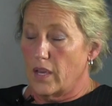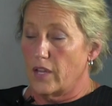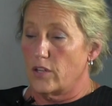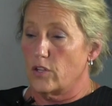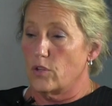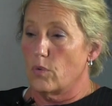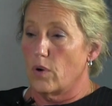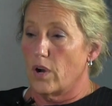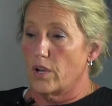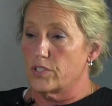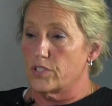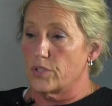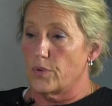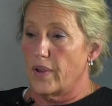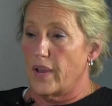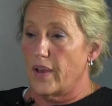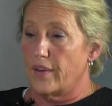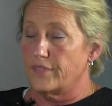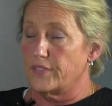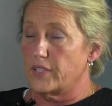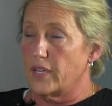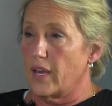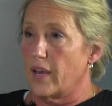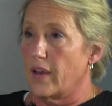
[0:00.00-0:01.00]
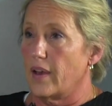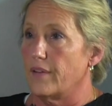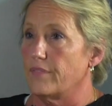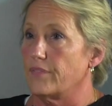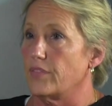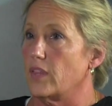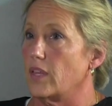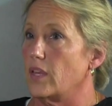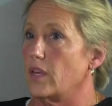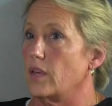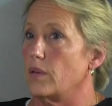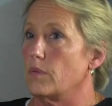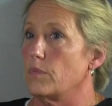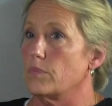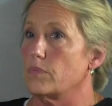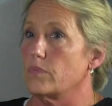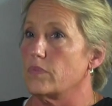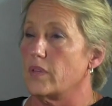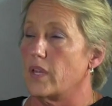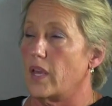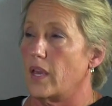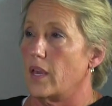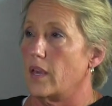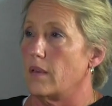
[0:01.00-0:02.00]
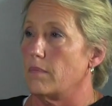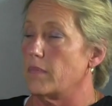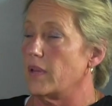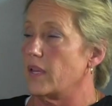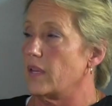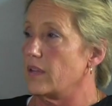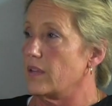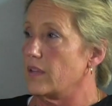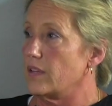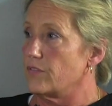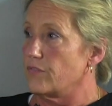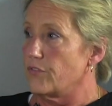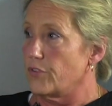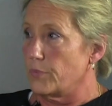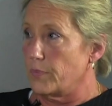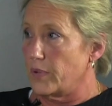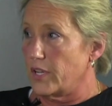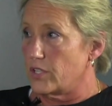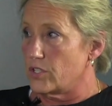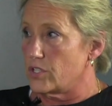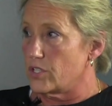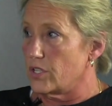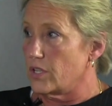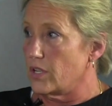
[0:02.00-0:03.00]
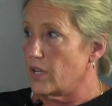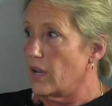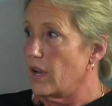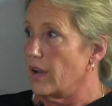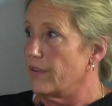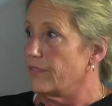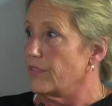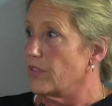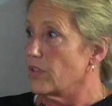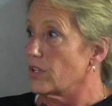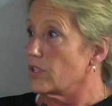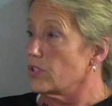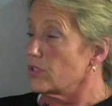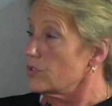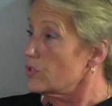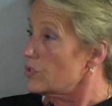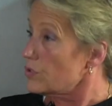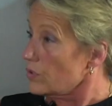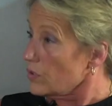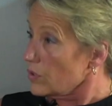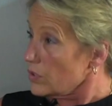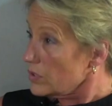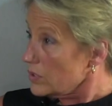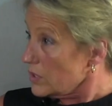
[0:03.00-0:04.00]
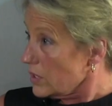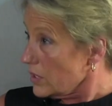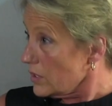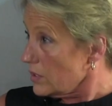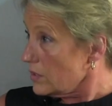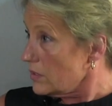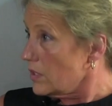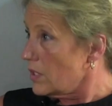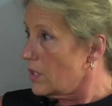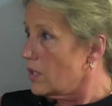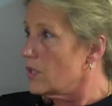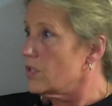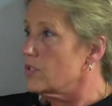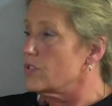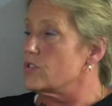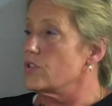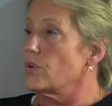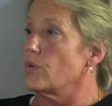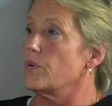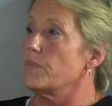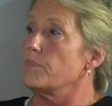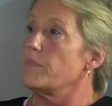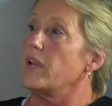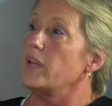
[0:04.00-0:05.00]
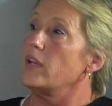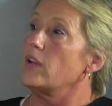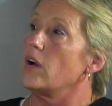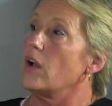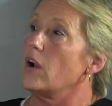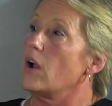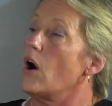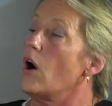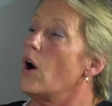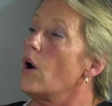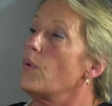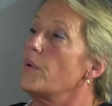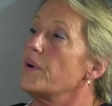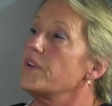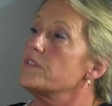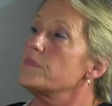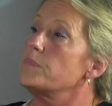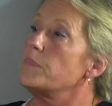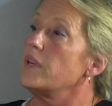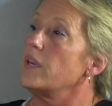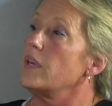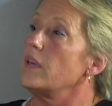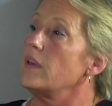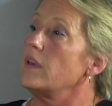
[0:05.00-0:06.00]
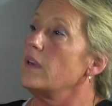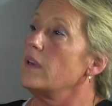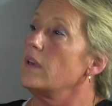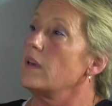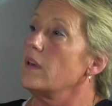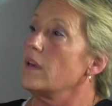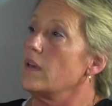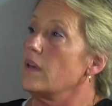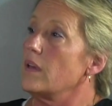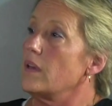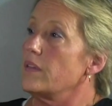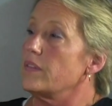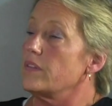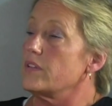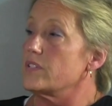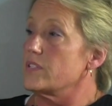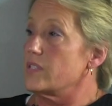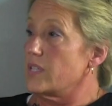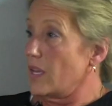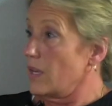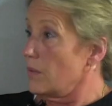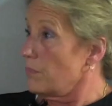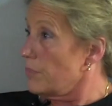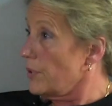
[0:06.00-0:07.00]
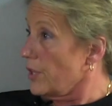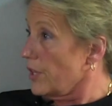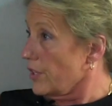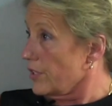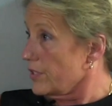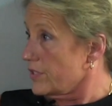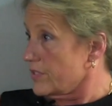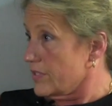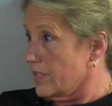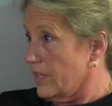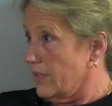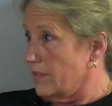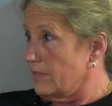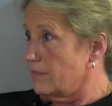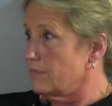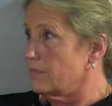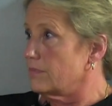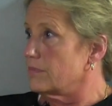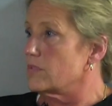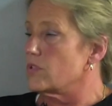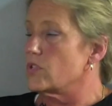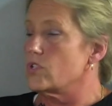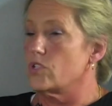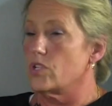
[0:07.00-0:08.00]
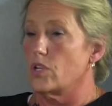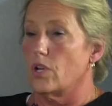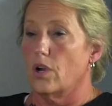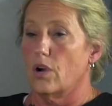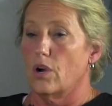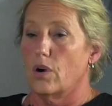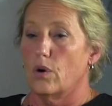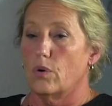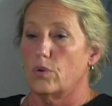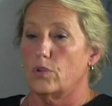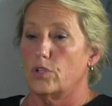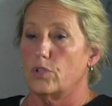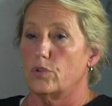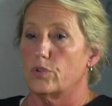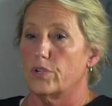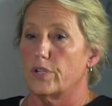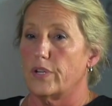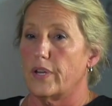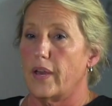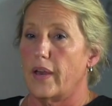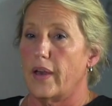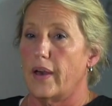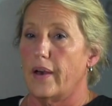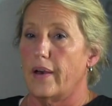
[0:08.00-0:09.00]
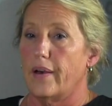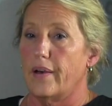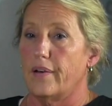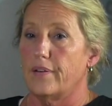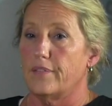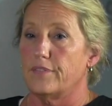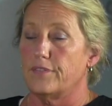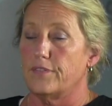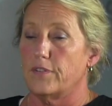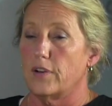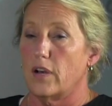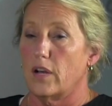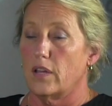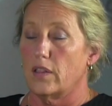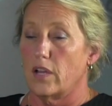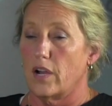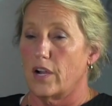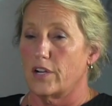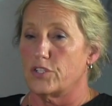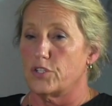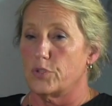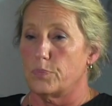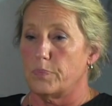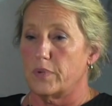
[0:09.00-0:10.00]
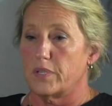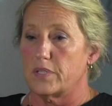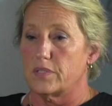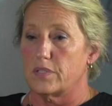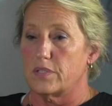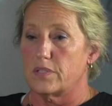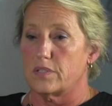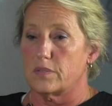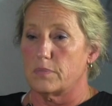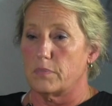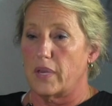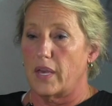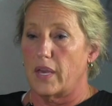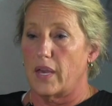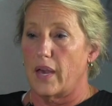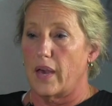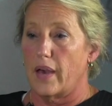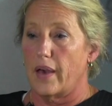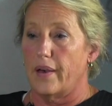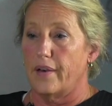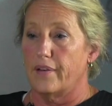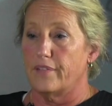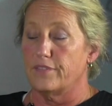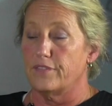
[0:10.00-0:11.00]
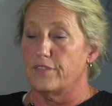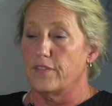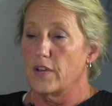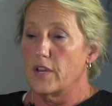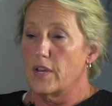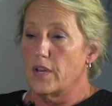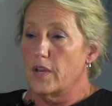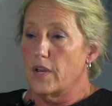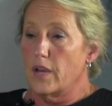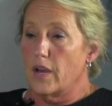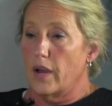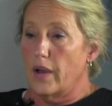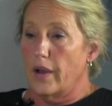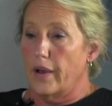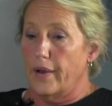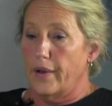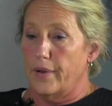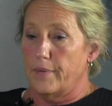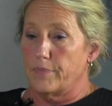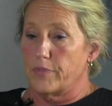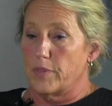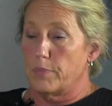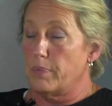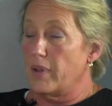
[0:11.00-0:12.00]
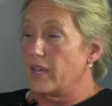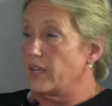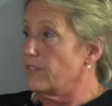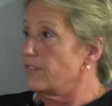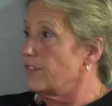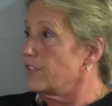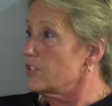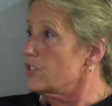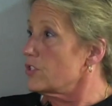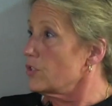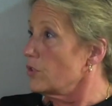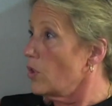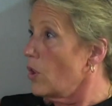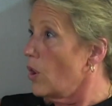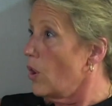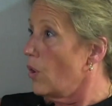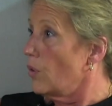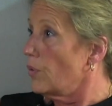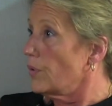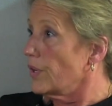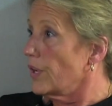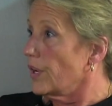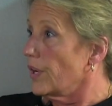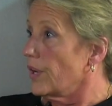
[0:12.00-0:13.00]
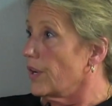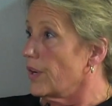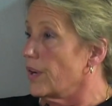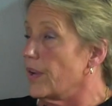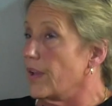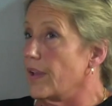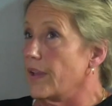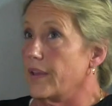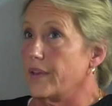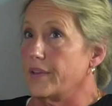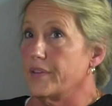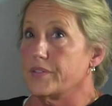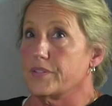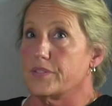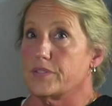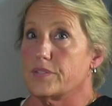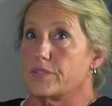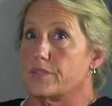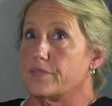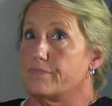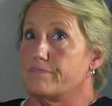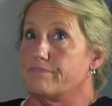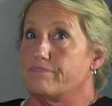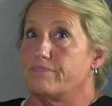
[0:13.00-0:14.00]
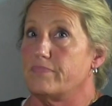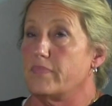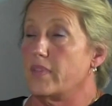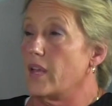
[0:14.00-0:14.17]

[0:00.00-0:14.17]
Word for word: and you also have to have the name and information of the controller. So it may not always be the same person. Mm -hmm. So you could have a larger business may have um, the beneficial owner is